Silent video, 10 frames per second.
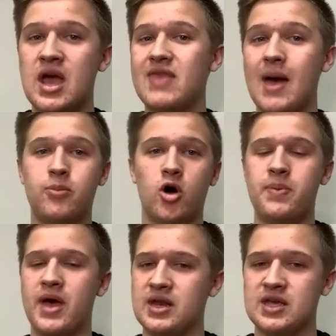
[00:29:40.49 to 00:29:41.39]
That
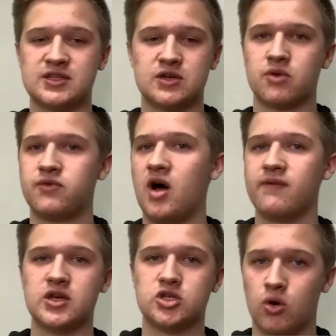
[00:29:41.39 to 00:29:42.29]
bullpen is a
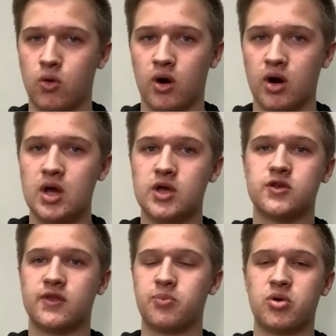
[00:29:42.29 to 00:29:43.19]
revolving door.
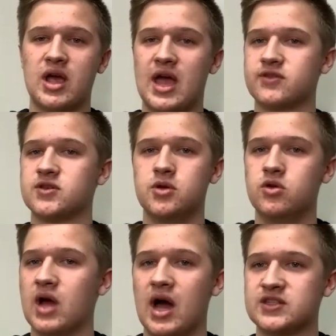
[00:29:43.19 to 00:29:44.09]
So they'll probably have some new
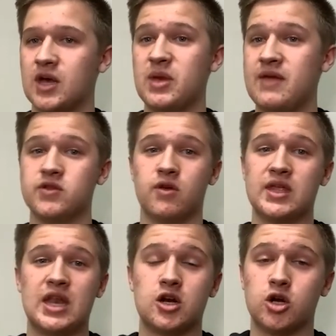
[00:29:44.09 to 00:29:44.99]
guys up, even though they
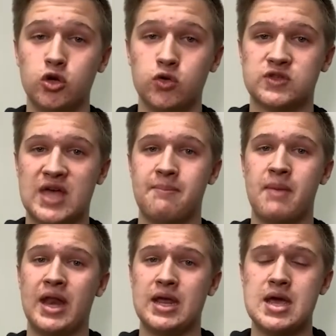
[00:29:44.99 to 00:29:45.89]
didn't lose that
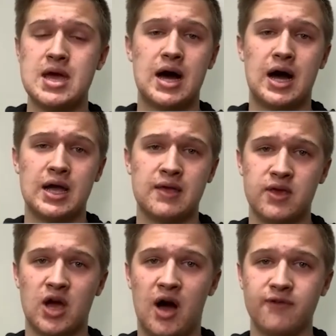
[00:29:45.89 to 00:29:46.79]
many in
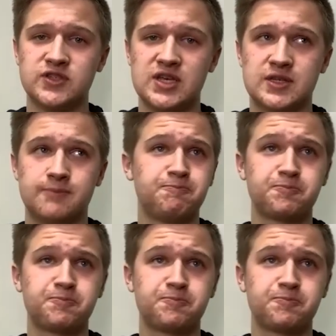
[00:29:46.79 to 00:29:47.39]
the offseason.